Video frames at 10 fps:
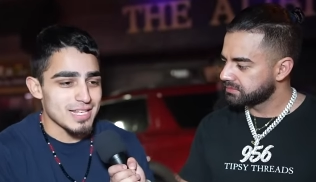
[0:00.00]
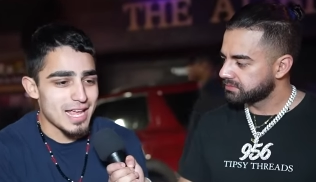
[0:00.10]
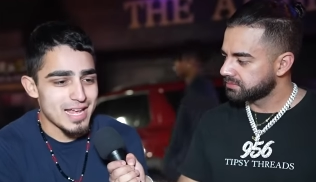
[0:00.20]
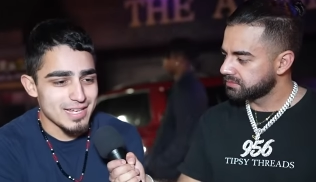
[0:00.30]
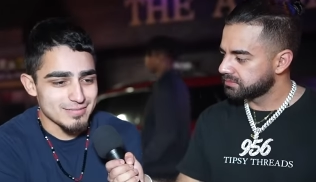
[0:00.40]

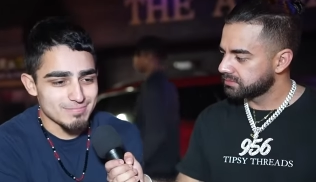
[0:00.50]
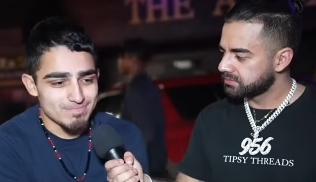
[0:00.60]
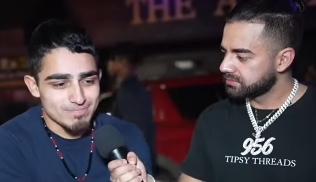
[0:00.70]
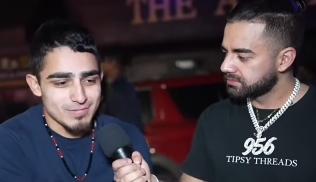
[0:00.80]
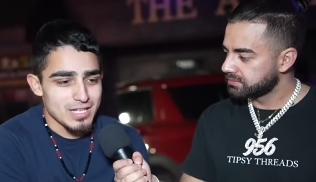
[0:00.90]
Speaker 1: that
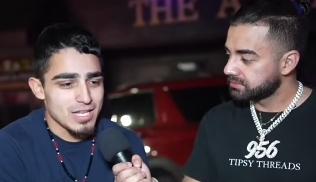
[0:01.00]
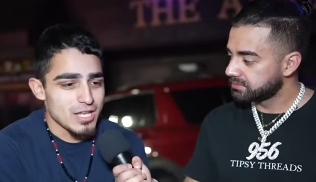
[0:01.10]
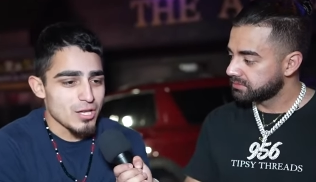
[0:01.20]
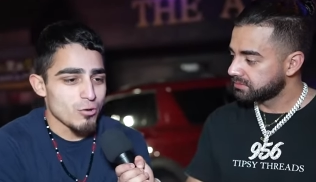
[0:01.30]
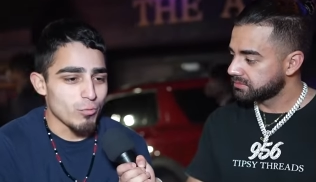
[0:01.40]

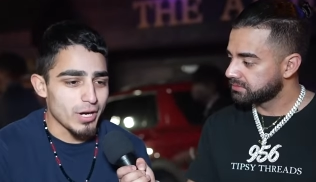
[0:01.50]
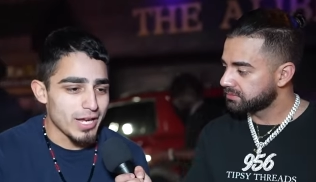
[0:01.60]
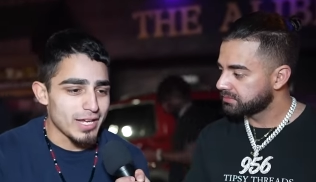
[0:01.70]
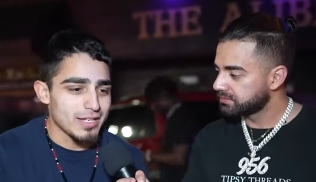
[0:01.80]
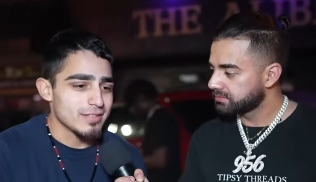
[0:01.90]

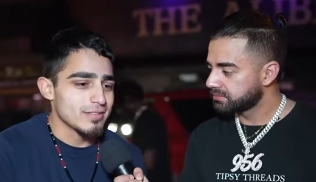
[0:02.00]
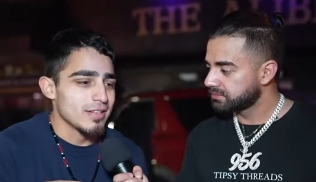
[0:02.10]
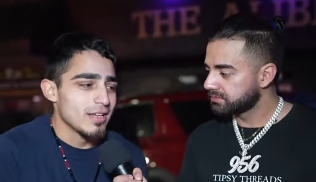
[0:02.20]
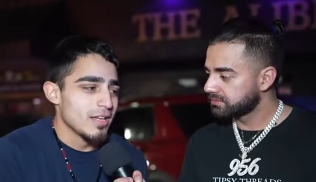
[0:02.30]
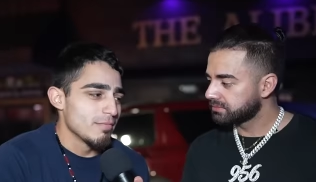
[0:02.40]
when
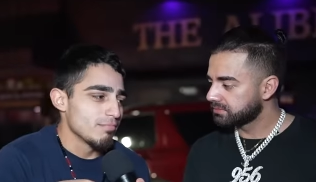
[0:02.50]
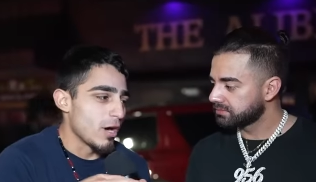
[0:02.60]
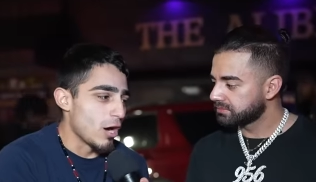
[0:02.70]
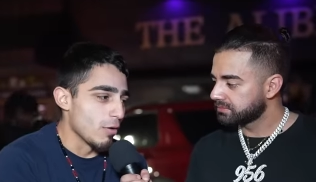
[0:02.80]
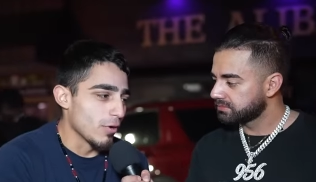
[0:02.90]
my
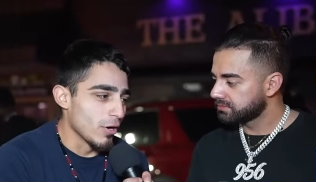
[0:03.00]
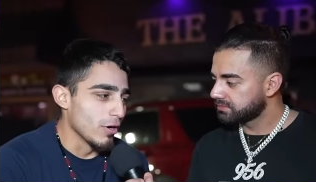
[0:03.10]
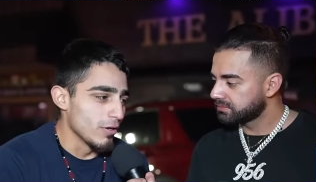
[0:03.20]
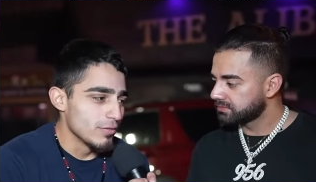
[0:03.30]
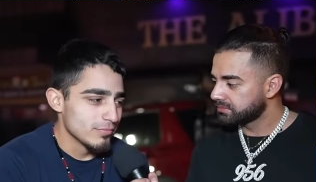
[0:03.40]

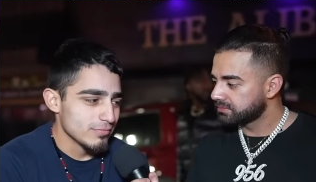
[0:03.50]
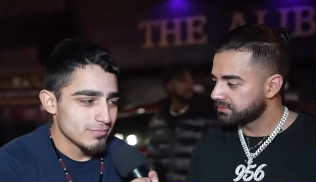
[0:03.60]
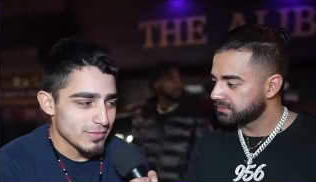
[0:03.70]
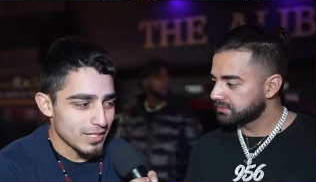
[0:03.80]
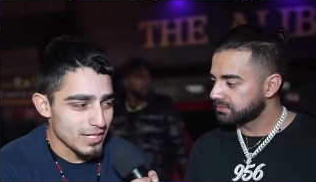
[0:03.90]
homegirl
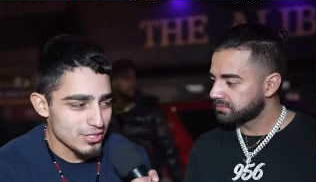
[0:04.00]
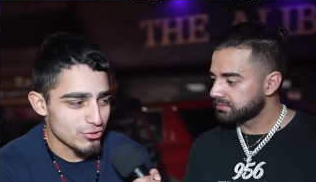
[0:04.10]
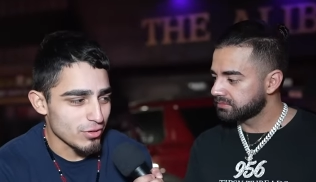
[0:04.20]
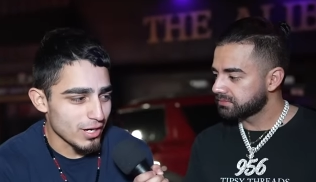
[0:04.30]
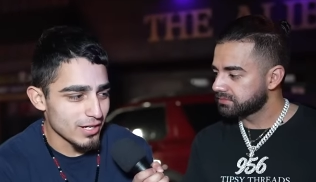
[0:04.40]
is
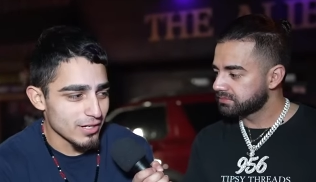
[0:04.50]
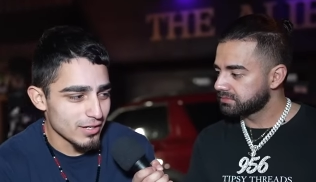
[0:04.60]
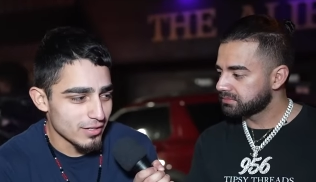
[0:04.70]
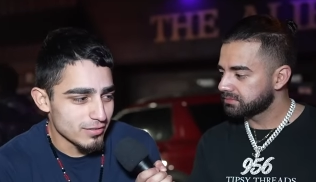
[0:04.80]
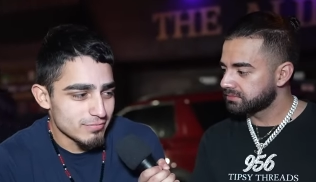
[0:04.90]
trying
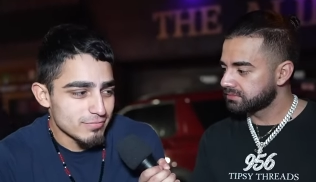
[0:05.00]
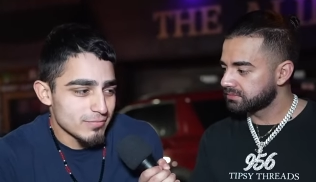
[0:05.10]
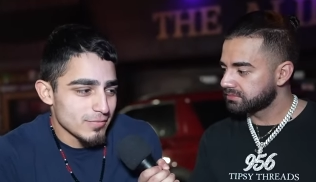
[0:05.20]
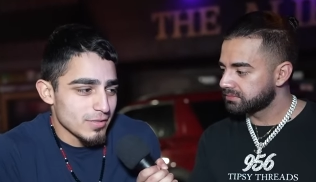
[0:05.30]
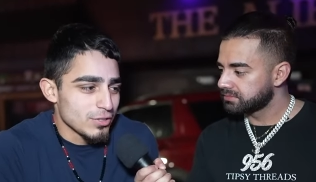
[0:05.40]
to
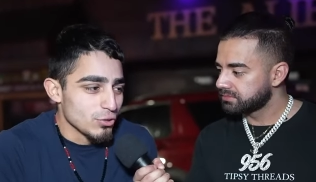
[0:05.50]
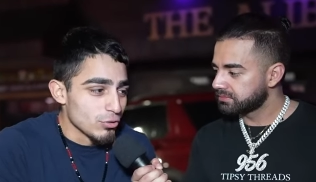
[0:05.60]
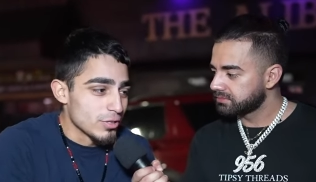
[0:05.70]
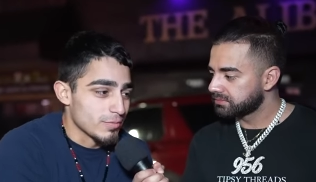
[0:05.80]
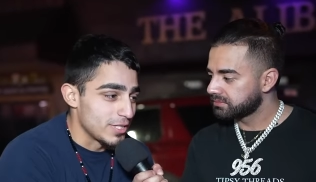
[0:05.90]
do
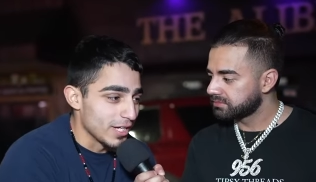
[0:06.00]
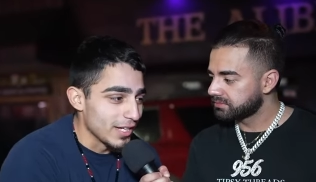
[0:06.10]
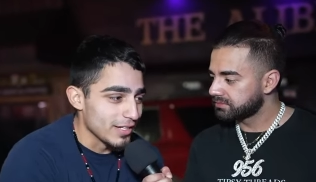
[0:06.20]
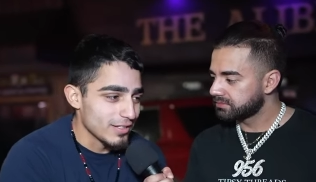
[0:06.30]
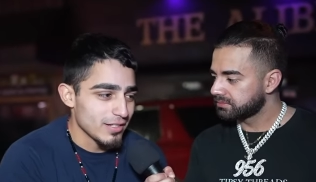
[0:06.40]
some
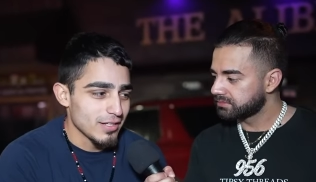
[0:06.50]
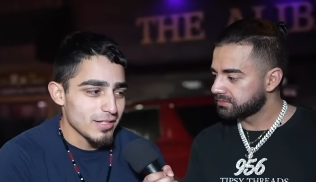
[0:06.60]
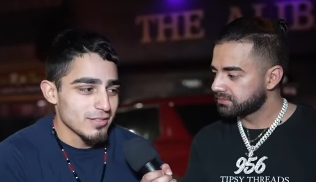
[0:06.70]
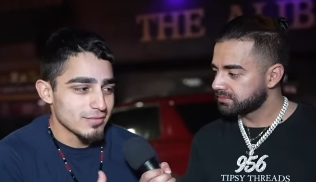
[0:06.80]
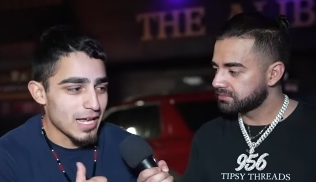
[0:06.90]
shit
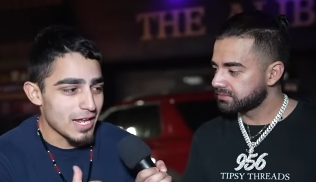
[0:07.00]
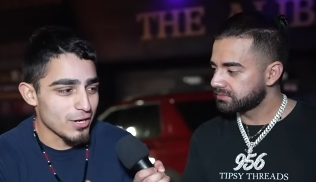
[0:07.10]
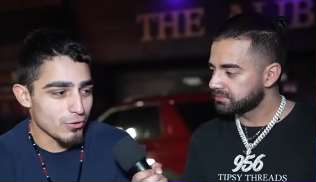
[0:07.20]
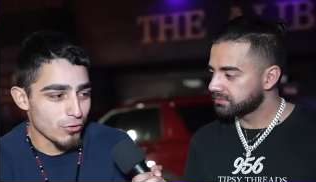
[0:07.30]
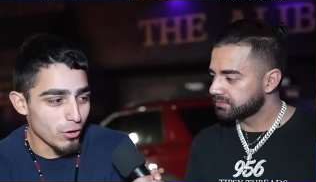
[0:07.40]
that
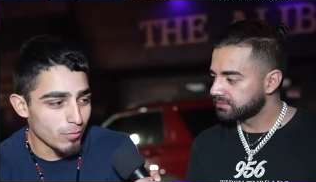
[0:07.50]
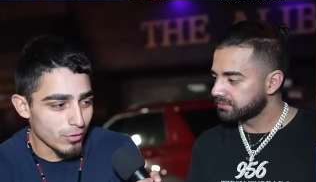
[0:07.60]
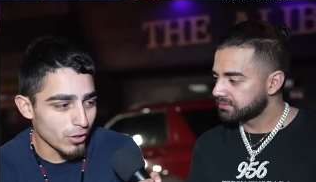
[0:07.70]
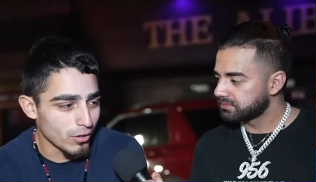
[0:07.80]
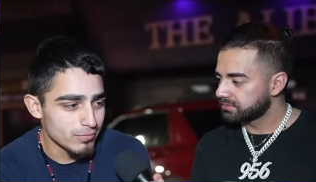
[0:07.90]
her
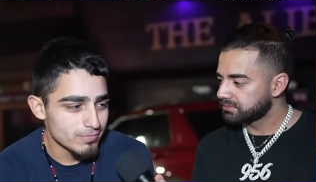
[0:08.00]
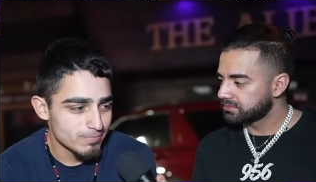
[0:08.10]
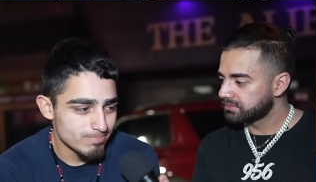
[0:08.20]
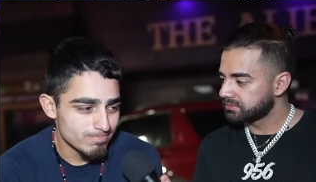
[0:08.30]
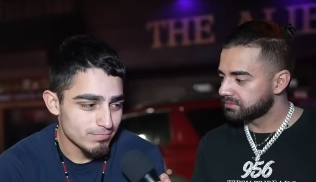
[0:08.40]
homegirl
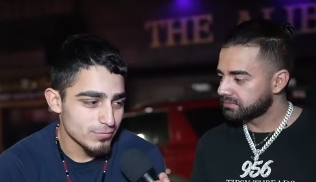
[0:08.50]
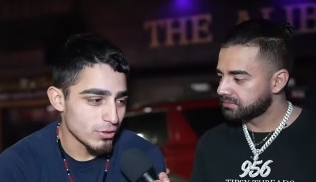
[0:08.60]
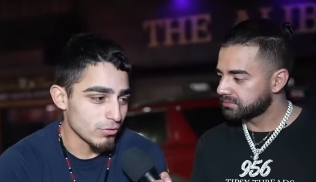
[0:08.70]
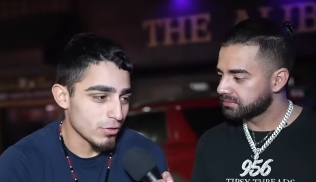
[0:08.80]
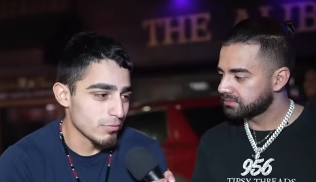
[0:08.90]

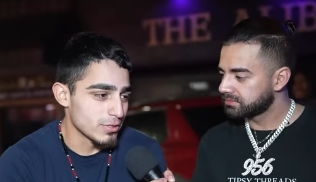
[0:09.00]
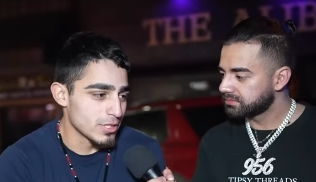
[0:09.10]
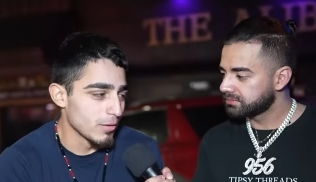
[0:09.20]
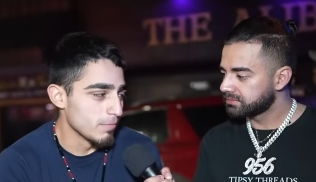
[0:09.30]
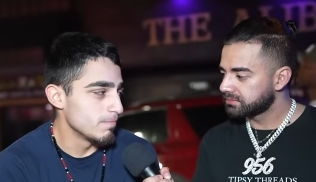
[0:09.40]
don't know what's up.